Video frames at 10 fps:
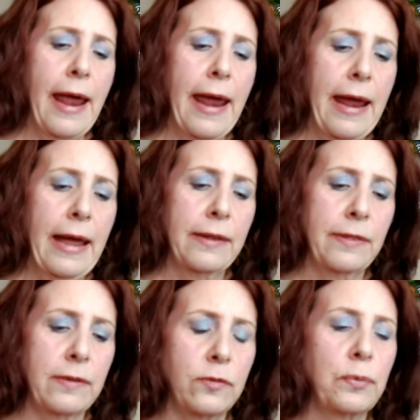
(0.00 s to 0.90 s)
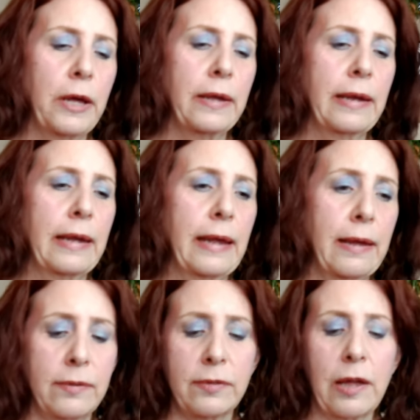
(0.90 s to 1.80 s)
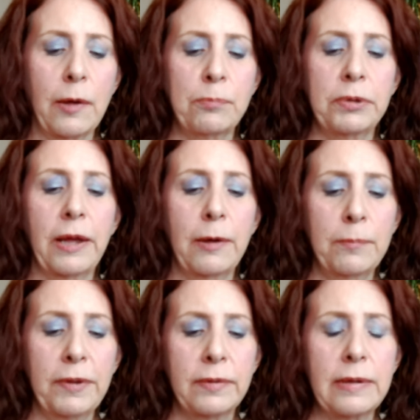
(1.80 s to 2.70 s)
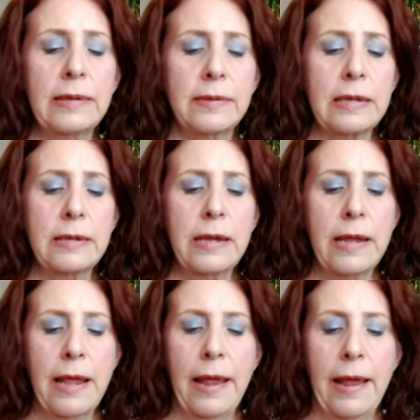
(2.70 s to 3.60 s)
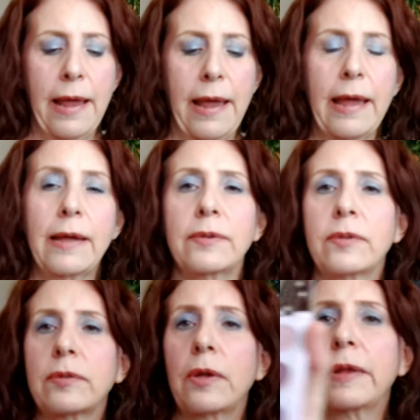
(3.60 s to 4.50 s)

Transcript: and this one is called Plum Season. And so